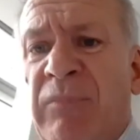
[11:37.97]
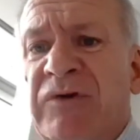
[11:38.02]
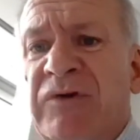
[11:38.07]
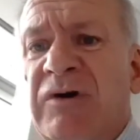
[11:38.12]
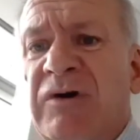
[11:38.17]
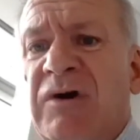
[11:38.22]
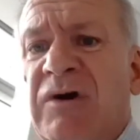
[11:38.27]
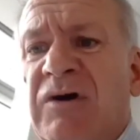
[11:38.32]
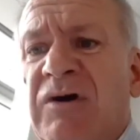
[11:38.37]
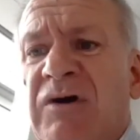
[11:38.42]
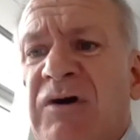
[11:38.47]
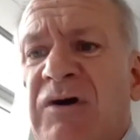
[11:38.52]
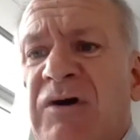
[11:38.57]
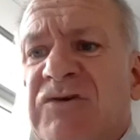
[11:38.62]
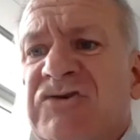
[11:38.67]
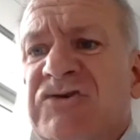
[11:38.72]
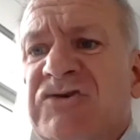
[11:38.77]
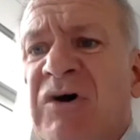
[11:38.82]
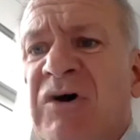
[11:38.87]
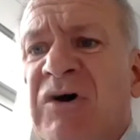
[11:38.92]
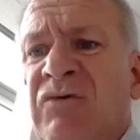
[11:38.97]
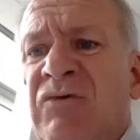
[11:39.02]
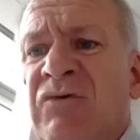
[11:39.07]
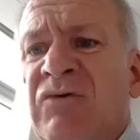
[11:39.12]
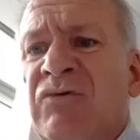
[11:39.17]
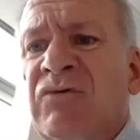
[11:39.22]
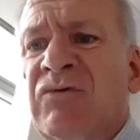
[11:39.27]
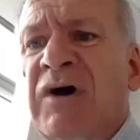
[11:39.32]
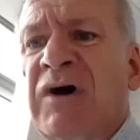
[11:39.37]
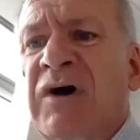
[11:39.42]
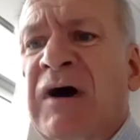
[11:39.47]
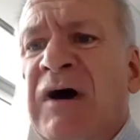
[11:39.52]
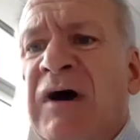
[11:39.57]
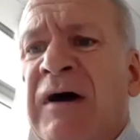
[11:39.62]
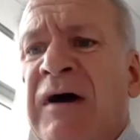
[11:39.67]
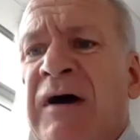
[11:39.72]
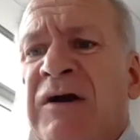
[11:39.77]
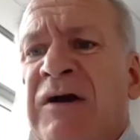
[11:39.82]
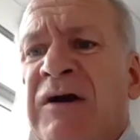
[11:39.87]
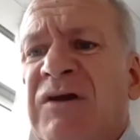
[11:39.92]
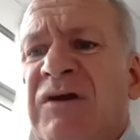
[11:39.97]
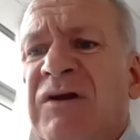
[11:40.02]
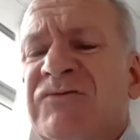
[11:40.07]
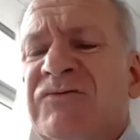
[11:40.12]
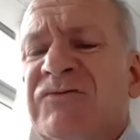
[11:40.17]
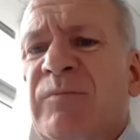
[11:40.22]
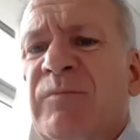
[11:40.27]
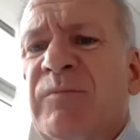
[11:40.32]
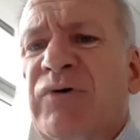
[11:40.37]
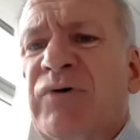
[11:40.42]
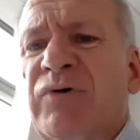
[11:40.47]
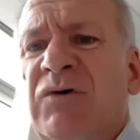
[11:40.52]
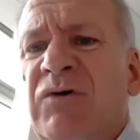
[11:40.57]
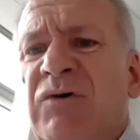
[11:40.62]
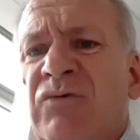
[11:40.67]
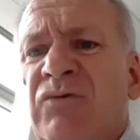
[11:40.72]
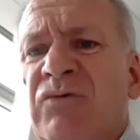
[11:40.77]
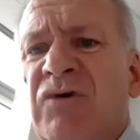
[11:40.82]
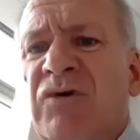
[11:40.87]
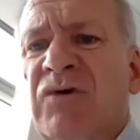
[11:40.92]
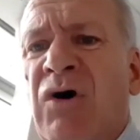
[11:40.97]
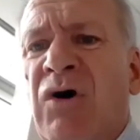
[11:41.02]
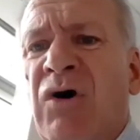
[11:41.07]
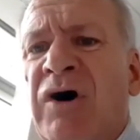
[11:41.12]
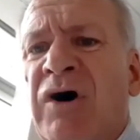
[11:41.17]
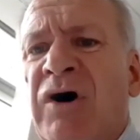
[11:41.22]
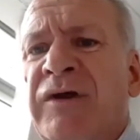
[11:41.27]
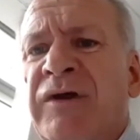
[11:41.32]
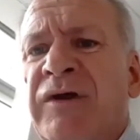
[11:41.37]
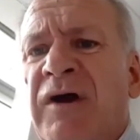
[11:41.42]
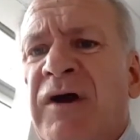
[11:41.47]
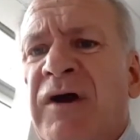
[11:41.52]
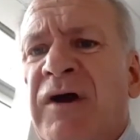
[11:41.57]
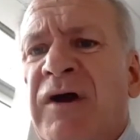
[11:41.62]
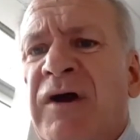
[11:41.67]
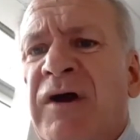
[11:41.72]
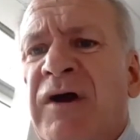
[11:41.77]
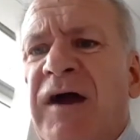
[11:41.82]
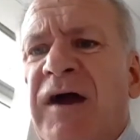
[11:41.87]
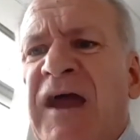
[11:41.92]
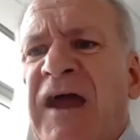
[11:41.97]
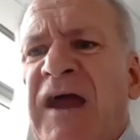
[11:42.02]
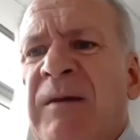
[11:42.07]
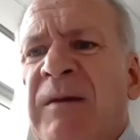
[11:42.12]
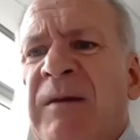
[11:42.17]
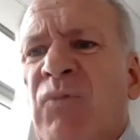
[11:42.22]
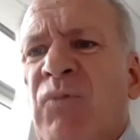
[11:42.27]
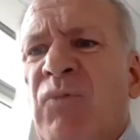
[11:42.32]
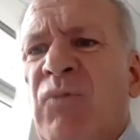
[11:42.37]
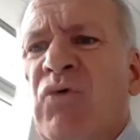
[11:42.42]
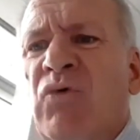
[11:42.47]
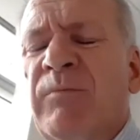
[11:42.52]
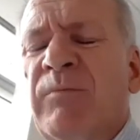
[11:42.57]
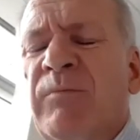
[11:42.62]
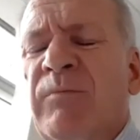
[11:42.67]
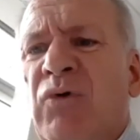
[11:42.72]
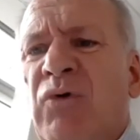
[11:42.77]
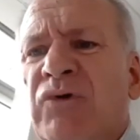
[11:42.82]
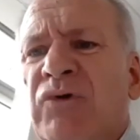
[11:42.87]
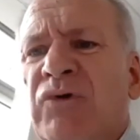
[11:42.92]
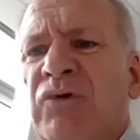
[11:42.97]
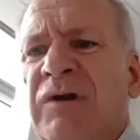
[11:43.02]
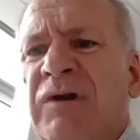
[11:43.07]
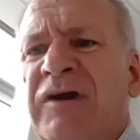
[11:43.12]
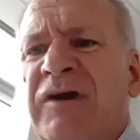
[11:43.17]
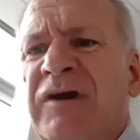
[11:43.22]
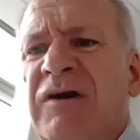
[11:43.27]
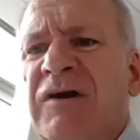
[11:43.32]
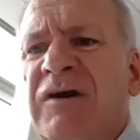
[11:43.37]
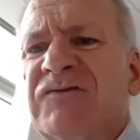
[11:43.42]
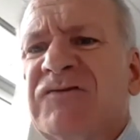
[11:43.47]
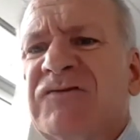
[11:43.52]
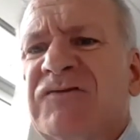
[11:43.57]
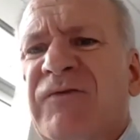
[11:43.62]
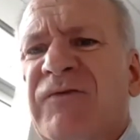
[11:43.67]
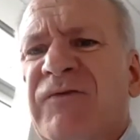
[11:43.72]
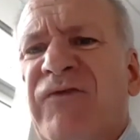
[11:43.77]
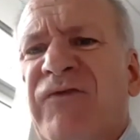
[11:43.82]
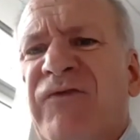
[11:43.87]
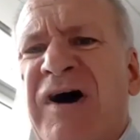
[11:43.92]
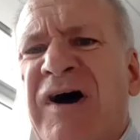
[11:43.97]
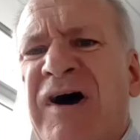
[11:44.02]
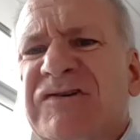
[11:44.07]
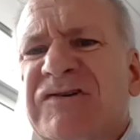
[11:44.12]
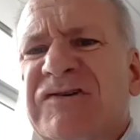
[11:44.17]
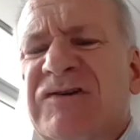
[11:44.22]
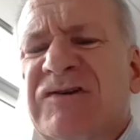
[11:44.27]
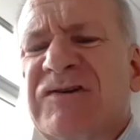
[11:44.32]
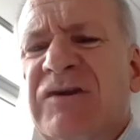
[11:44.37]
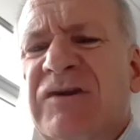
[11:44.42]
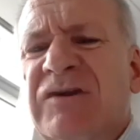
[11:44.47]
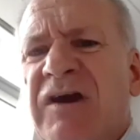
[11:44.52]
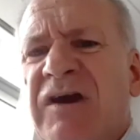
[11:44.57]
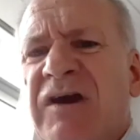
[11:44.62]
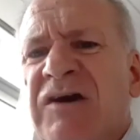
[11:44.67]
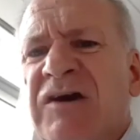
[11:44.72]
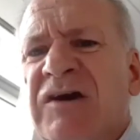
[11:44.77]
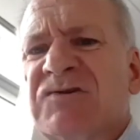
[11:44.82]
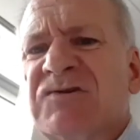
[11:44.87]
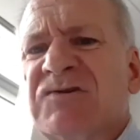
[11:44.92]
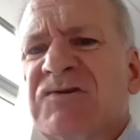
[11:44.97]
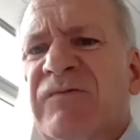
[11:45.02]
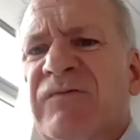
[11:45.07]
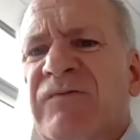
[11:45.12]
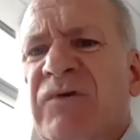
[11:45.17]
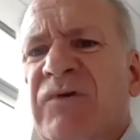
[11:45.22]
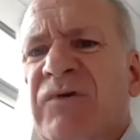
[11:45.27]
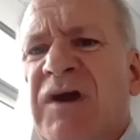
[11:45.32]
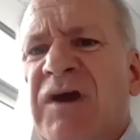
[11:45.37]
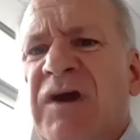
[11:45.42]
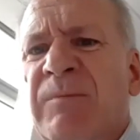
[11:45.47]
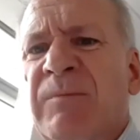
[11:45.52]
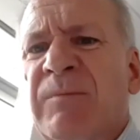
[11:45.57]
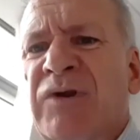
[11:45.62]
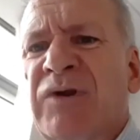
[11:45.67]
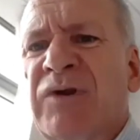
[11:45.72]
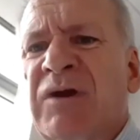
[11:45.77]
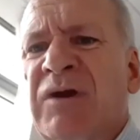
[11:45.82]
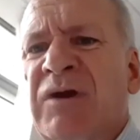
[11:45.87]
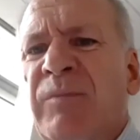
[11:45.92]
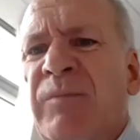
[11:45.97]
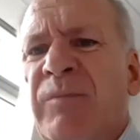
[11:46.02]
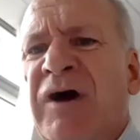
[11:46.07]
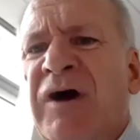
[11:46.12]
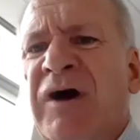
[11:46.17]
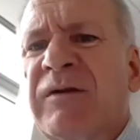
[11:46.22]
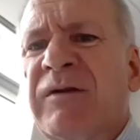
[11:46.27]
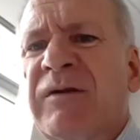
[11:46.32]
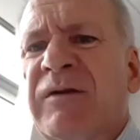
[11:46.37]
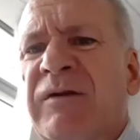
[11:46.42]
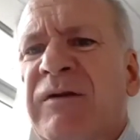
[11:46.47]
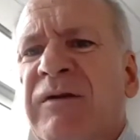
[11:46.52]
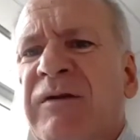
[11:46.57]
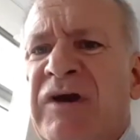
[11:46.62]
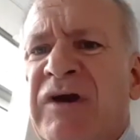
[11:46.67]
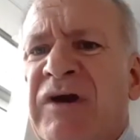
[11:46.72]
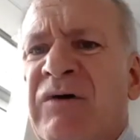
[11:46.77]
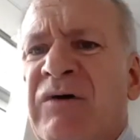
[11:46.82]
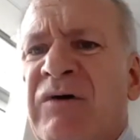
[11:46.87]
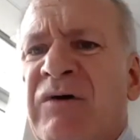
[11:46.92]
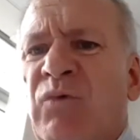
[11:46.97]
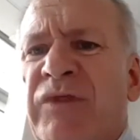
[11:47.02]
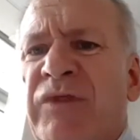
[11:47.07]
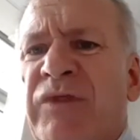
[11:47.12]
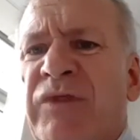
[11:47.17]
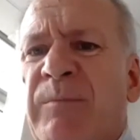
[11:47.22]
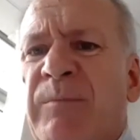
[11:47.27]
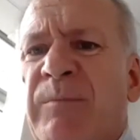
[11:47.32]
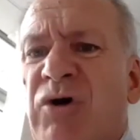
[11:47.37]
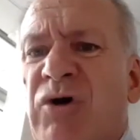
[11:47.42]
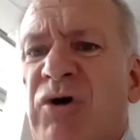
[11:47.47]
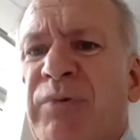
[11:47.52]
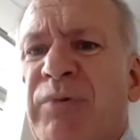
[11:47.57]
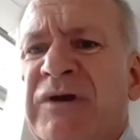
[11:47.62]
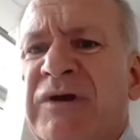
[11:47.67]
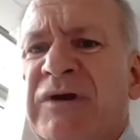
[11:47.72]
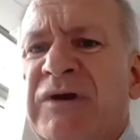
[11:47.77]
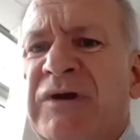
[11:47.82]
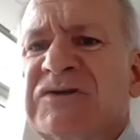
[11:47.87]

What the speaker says: So it gives a pretty good guide, and more importantly, it gives a fast indication for the company about where they sit with their properties.